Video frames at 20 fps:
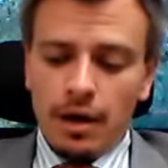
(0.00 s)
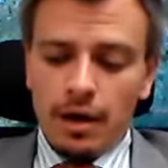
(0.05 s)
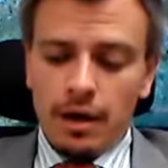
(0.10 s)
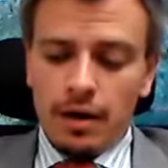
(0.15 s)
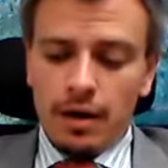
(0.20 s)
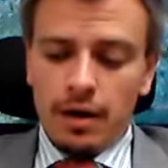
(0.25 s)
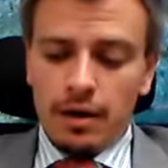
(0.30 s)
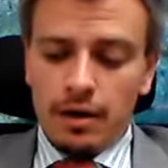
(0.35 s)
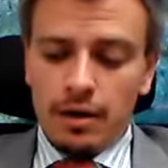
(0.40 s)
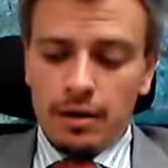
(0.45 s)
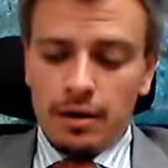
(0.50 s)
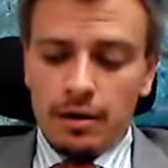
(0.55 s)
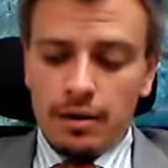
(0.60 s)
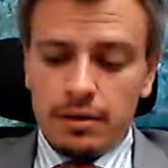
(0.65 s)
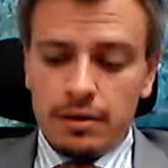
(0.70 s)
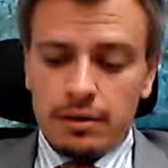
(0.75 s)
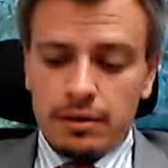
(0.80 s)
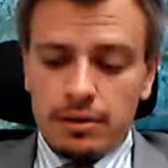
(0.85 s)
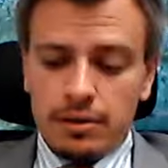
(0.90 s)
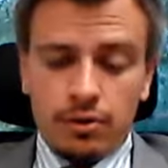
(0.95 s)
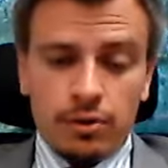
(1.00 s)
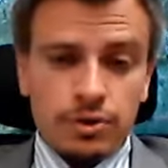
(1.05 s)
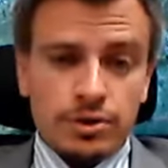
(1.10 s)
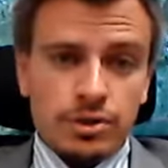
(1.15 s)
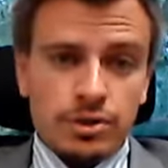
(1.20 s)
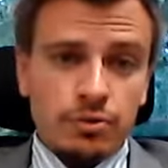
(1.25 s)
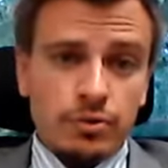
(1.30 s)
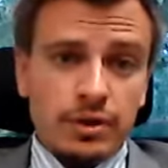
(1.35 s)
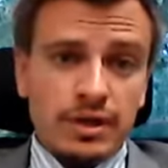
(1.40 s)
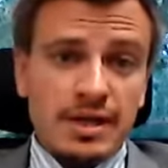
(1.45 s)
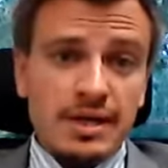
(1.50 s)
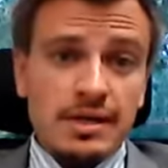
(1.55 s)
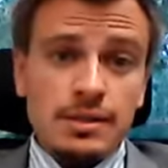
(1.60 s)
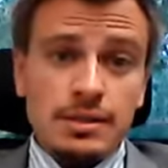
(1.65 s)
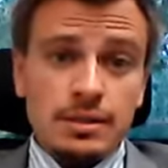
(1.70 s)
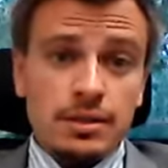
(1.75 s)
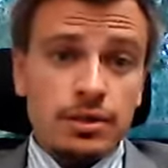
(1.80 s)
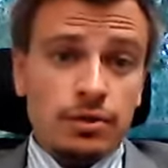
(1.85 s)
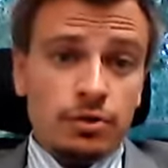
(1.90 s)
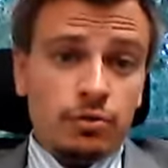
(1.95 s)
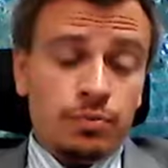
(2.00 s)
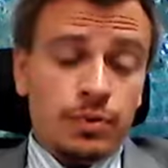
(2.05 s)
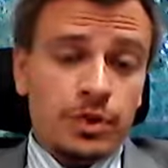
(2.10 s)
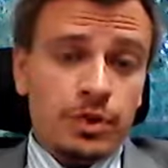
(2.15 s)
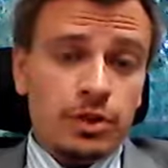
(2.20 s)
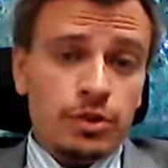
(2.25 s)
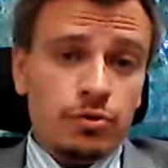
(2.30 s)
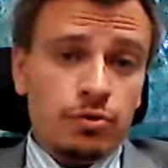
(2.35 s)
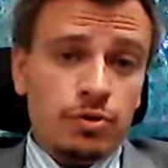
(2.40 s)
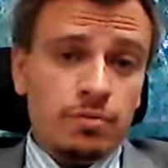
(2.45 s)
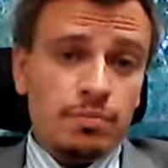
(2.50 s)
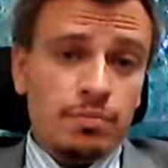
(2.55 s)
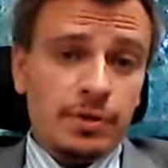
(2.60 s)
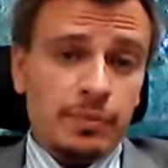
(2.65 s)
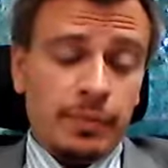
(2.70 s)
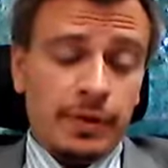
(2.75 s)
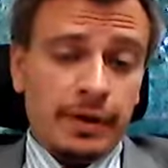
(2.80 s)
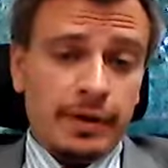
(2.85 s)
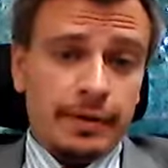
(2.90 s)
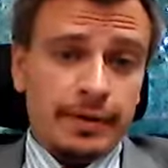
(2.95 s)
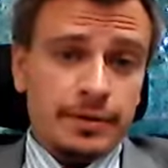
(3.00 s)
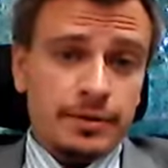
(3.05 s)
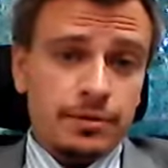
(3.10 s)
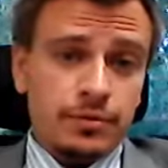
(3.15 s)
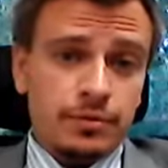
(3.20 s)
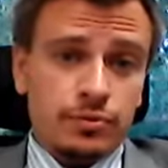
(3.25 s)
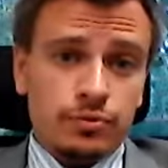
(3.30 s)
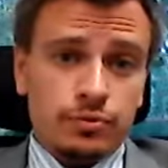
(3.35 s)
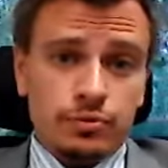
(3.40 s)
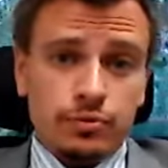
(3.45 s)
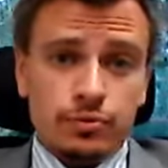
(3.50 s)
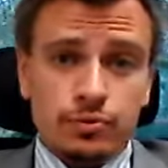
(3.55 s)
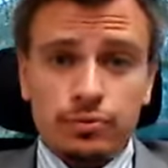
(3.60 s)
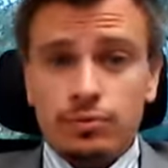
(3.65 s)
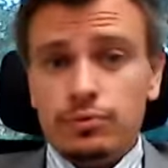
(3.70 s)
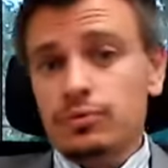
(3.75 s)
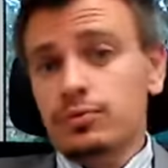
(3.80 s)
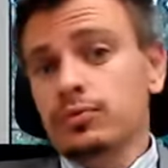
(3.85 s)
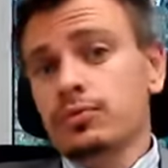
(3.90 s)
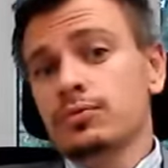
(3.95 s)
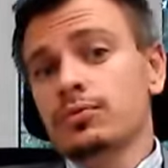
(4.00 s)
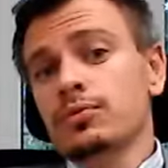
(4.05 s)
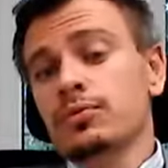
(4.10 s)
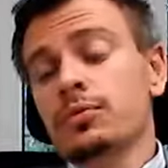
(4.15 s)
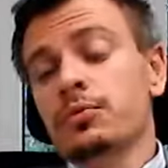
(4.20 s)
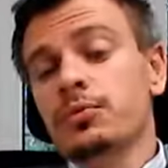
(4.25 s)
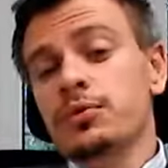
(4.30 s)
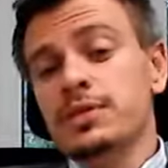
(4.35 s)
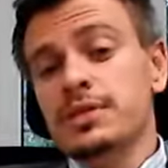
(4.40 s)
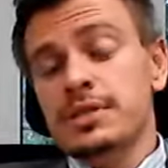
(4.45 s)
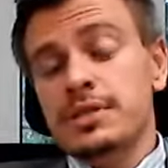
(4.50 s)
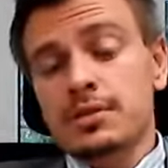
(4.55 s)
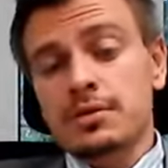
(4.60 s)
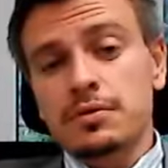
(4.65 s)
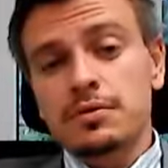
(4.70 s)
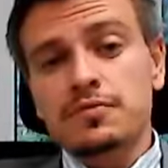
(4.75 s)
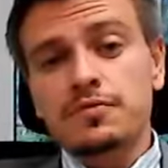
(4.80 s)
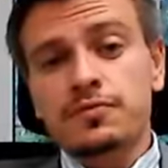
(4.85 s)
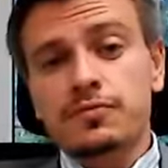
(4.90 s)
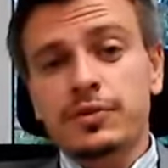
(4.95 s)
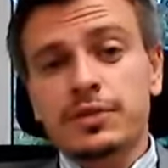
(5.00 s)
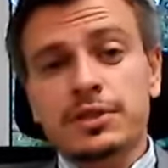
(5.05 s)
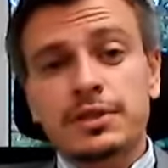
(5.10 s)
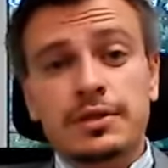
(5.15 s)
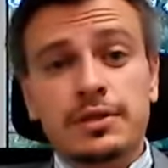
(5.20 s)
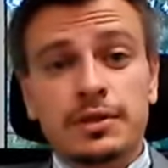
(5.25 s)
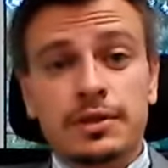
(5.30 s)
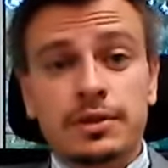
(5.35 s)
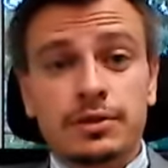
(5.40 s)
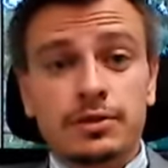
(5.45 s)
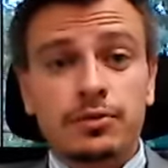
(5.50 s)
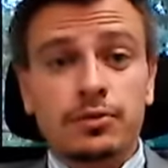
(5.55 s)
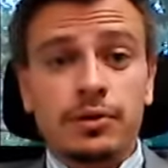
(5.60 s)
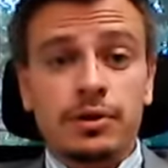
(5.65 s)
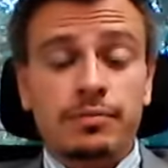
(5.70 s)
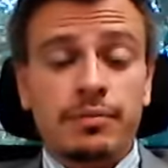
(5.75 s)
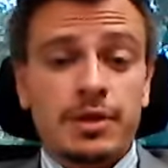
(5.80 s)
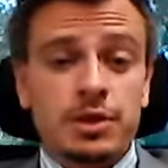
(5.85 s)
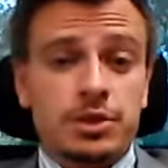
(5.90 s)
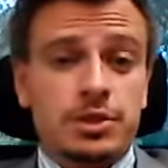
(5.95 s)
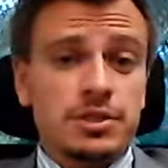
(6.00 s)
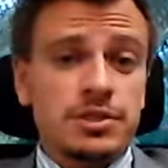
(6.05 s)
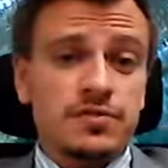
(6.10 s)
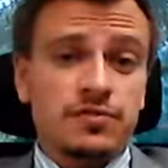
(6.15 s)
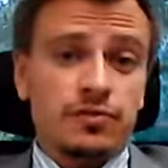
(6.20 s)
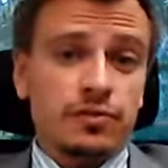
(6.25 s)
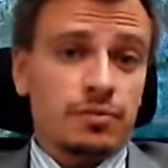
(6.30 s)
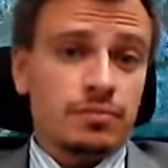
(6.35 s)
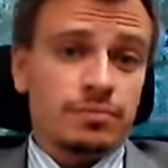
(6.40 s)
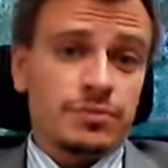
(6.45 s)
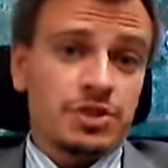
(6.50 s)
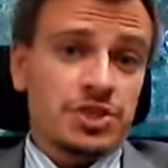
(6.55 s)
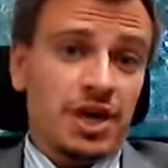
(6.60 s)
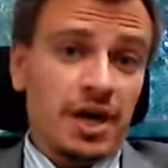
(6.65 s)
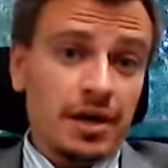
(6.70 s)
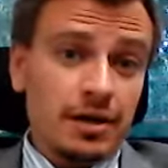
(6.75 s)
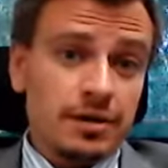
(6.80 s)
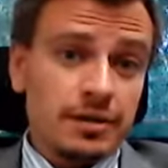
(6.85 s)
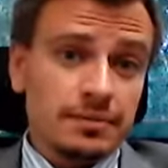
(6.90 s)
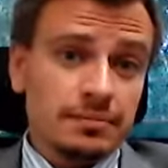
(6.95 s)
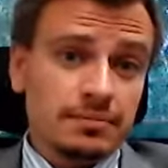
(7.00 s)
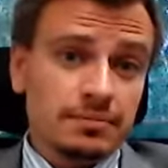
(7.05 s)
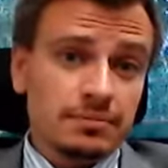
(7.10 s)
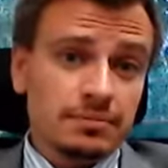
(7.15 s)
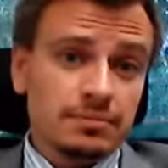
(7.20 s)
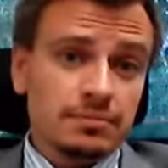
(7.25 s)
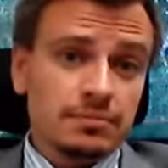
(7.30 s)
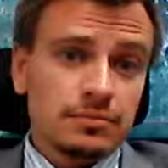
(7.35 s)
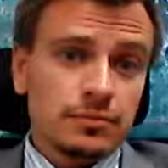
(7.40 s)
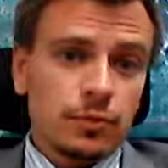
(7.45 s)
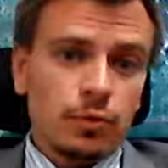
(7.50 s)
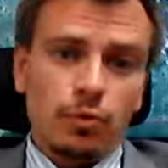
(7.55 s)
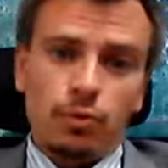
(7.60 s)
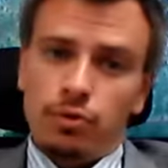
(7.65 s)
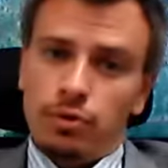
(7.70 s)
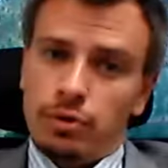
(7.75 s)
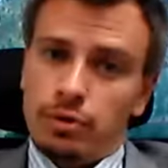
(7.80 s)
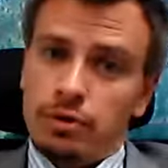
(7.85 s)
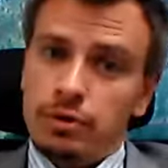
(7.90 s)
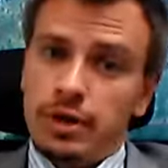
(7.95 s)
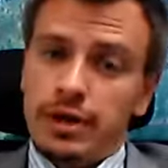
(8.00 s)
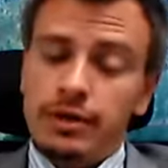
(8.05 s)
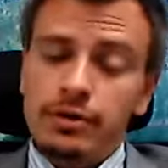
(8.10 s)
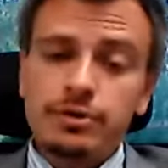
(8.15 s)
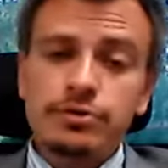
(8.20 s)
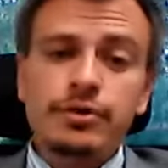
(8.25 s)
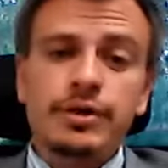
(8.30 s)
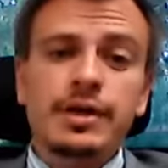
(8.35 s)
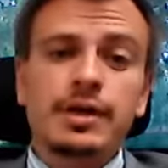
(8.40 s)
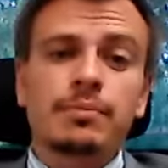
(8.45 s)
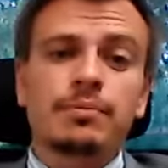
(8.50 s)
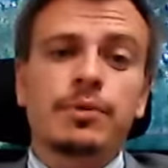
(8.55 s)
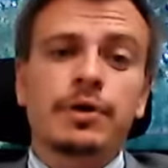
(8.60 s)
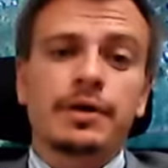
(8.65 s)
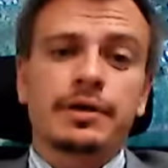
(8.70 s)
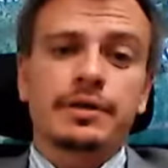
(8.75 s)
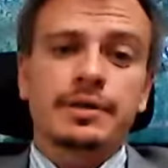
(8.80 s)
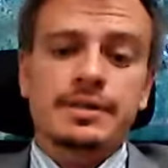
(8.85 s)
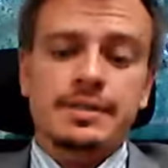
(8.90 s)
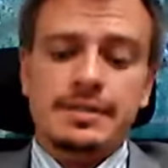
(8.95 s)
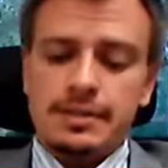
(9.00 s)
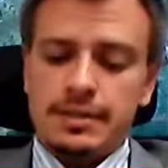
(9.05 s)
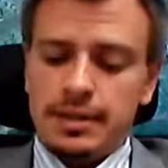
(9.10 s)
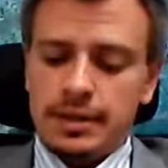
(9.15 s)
And also, is the European Union prepared to receive retaliatory measures from China or other trading partners?